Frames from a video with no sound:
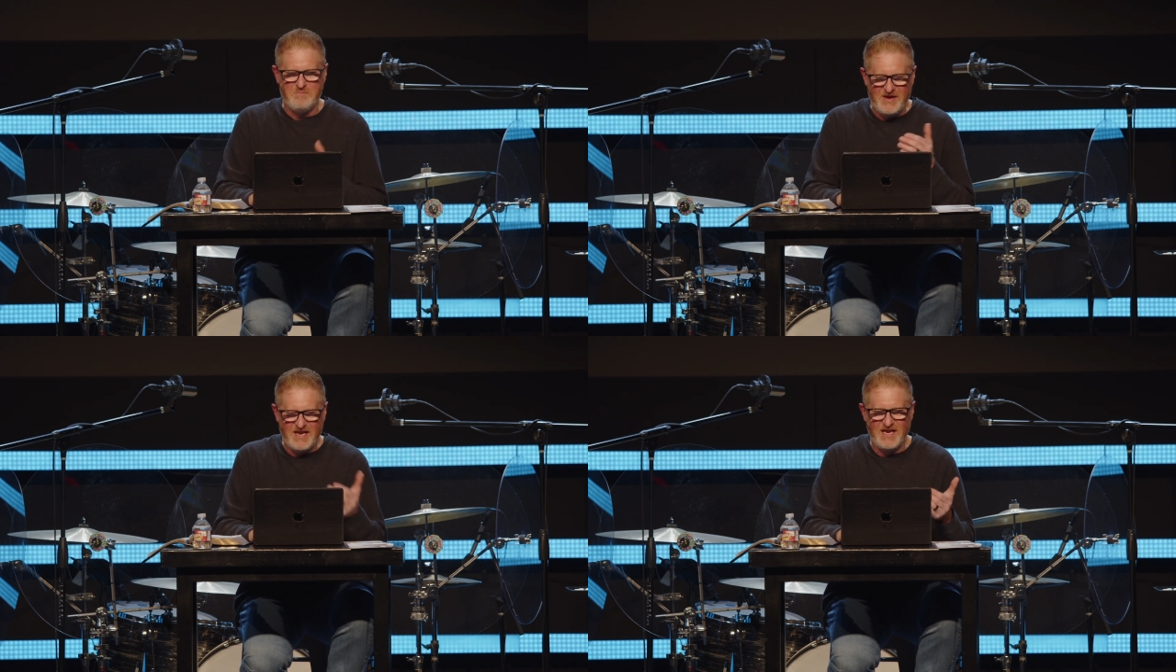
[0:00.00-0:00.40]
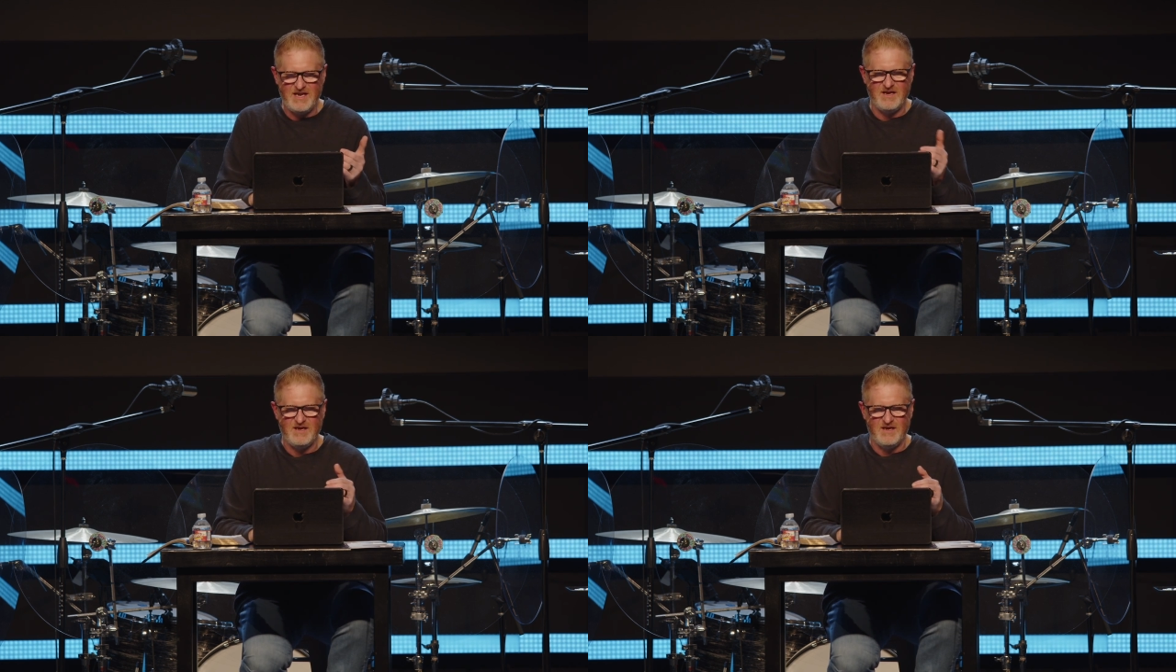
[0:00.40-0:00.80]

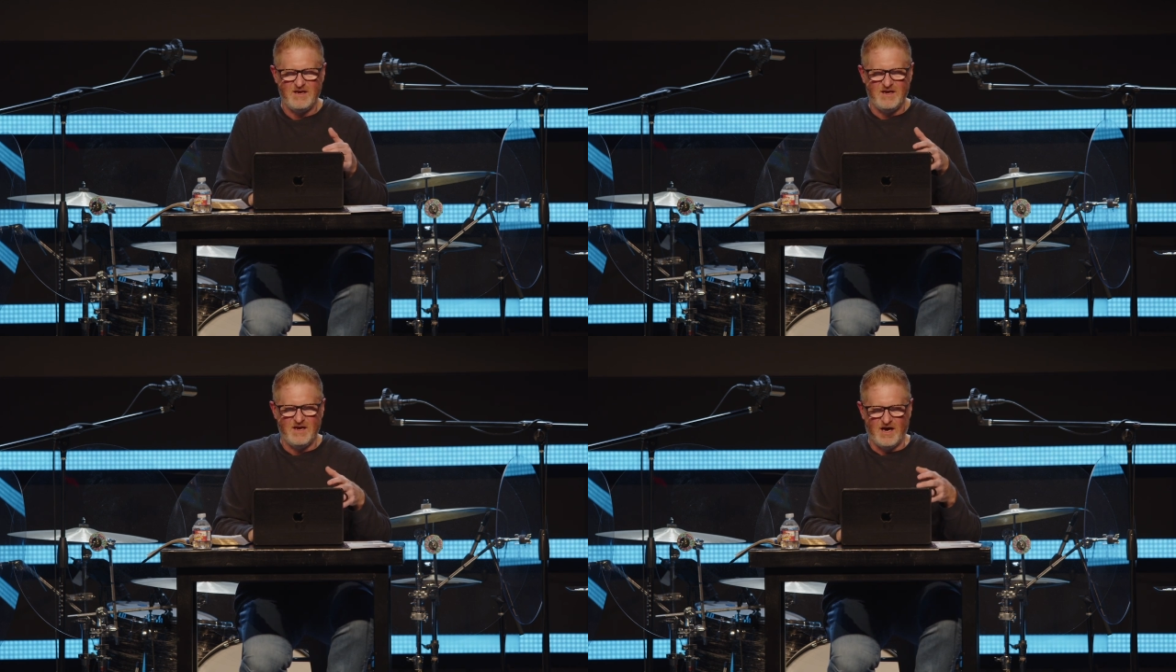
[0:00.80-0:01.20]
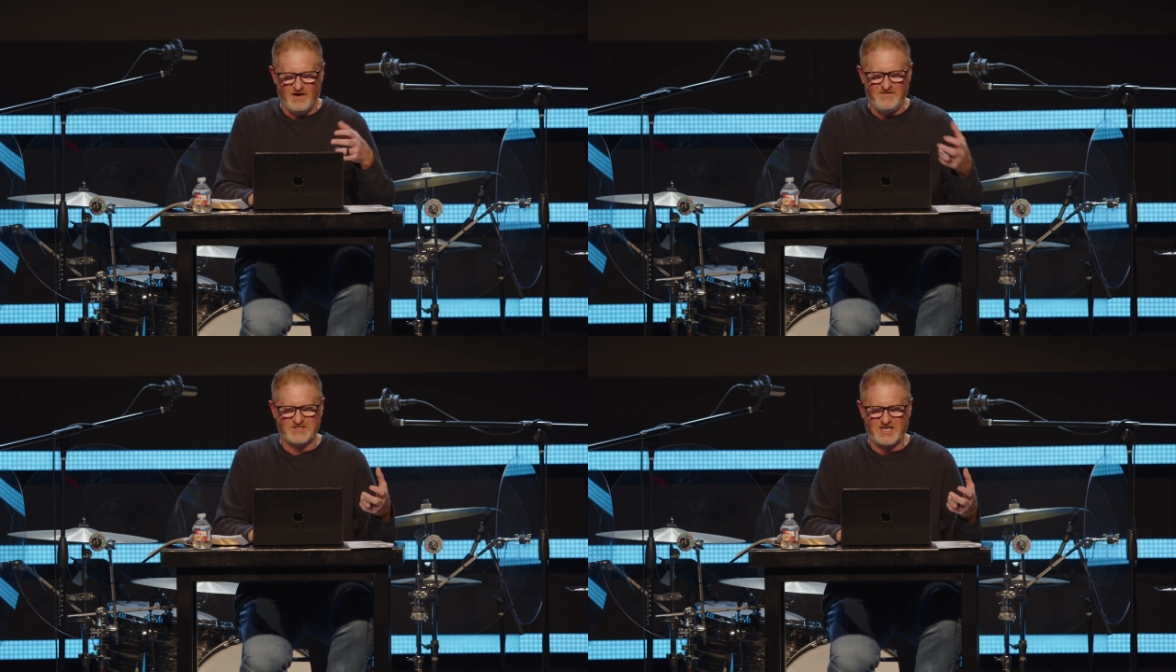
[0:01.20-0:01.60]
bidding
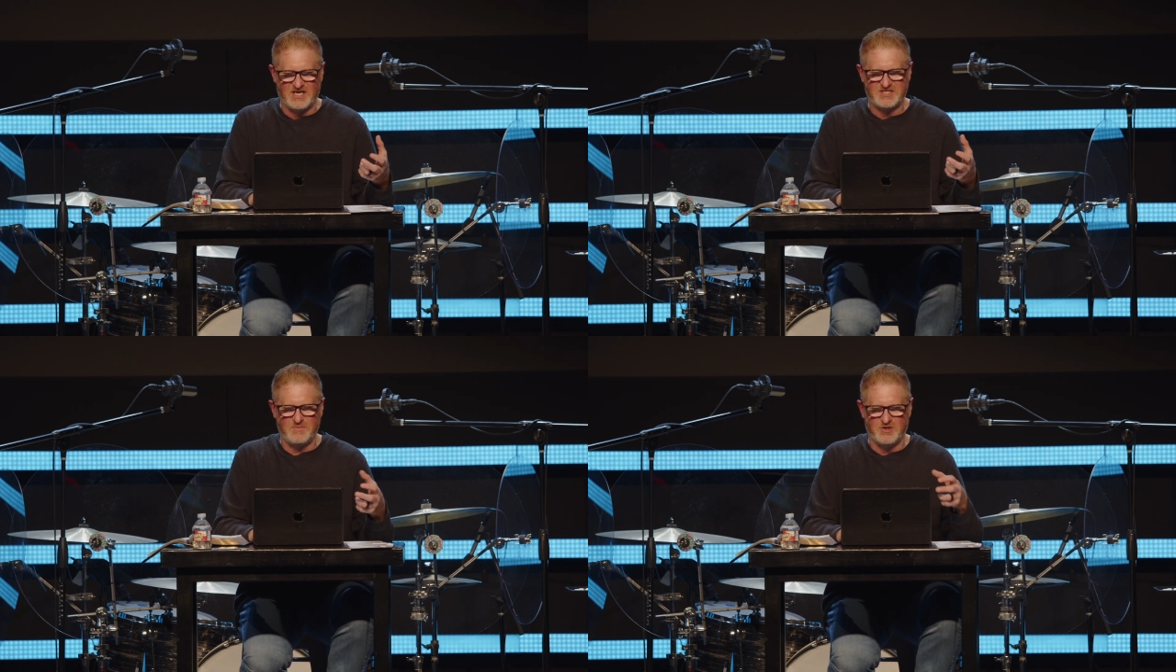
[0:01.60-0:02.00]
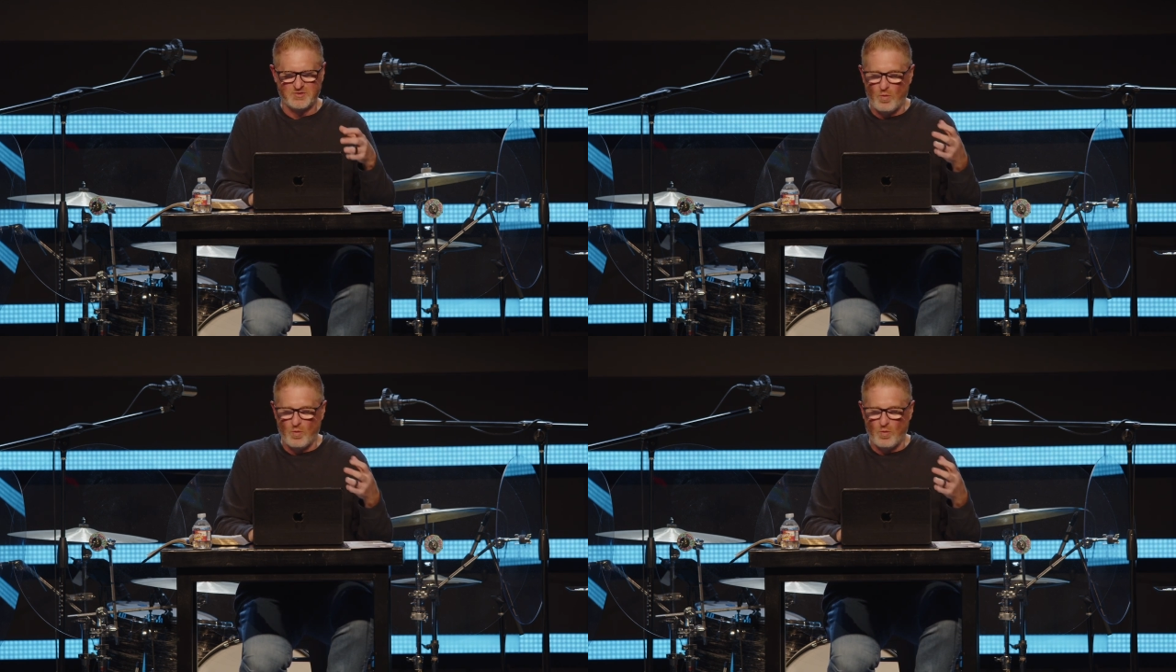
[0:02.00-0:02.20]
of his customers,